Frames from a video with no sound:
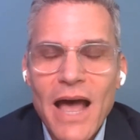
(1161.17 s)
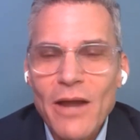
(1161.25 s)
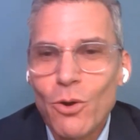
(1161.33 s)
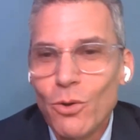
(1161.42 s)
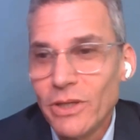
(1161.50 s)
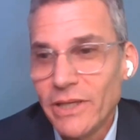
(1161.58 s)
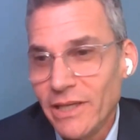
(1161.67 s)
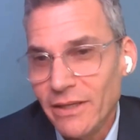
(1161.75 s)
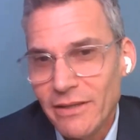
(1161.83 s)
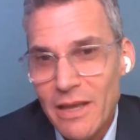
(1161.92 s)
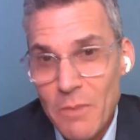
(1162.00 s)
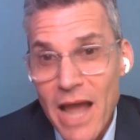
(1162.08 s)
Not
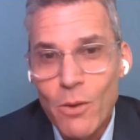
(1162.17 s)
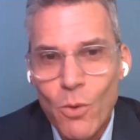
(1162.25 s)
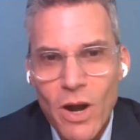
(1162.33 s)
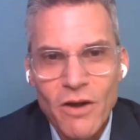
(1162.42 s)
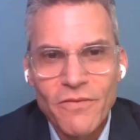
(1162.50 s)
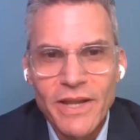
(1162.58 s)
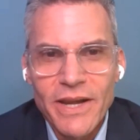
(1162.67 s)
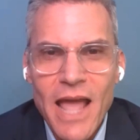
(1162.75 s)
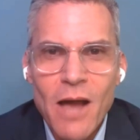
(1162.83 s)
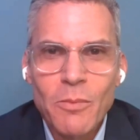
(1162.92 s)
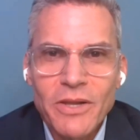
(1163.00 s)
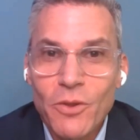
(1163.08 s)
only am I aware of
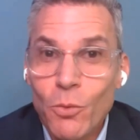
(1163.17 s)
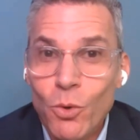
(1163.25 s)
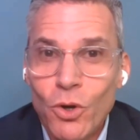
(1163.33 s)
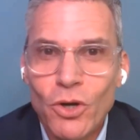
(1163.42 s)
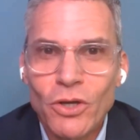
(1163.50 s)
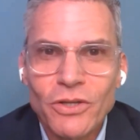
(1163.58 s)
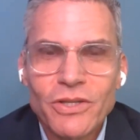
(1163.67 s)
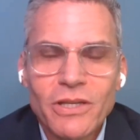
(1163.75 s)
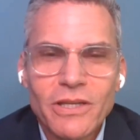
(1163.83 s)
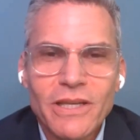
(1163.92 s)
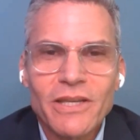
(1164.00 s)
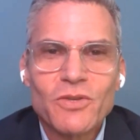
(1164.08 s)
it now, but the
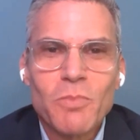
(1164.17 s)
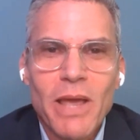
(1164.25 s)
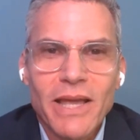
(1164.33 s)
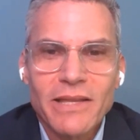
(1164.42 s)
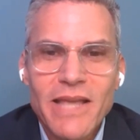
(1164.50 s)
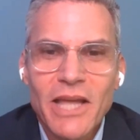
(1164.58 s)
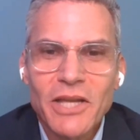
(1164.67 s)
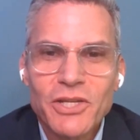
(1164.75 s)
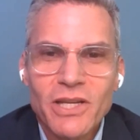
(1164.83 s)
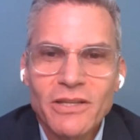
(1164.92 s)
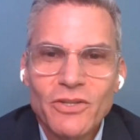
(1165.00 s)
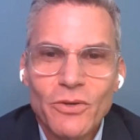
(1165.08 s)
world is paying
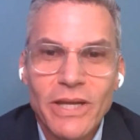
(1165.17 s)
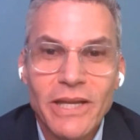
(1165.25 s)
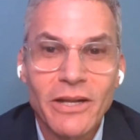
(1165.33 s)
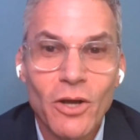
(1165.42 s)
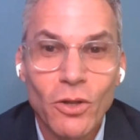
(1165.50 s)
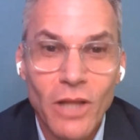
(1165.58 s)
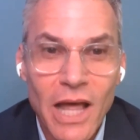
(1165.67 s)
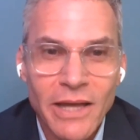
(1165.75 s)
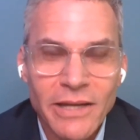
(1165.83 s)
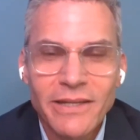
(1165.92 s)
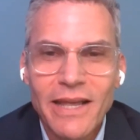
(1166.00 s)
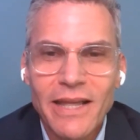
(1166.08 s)
attention to Eden
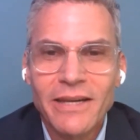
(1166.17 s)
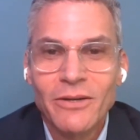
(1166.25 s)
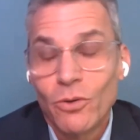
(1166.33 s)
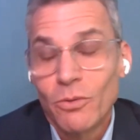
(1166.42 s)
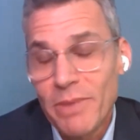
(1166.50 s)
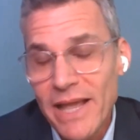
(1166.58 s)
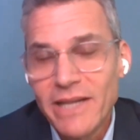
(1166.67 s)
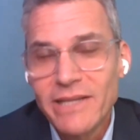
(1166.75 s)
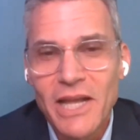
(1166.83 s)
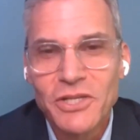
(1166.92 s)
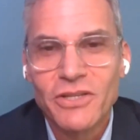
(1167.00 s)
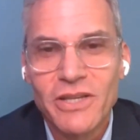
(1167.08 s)
Golan and
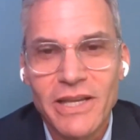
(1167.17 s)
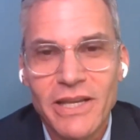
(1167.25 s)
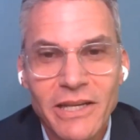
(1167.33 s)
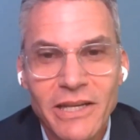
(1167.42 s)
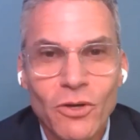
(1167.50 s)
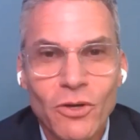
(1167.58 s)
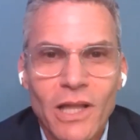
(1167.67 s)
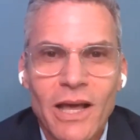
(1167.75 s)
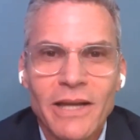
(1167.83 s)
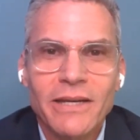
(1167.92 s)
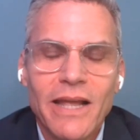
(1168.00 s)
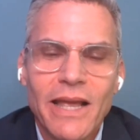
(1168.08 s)

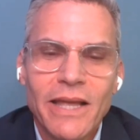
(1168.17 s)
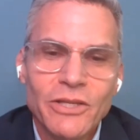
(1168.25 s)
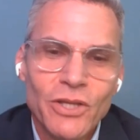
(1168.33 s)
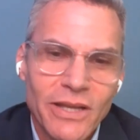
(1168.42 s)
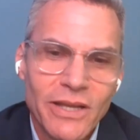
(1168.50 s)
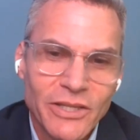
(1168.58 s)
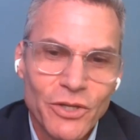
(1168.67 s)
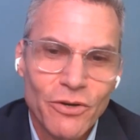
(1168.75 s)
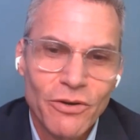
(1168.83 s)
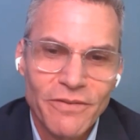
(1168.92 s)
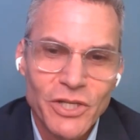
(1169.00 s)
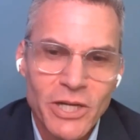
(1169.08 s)

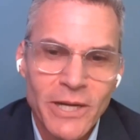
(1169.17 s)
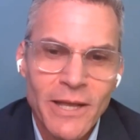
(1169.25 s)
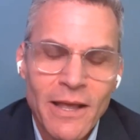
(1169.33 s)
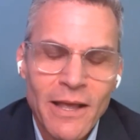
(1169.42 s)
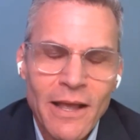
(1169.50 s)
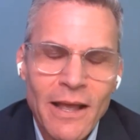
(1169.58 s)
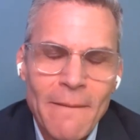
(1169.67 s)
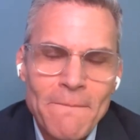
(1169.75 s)
Eurovision.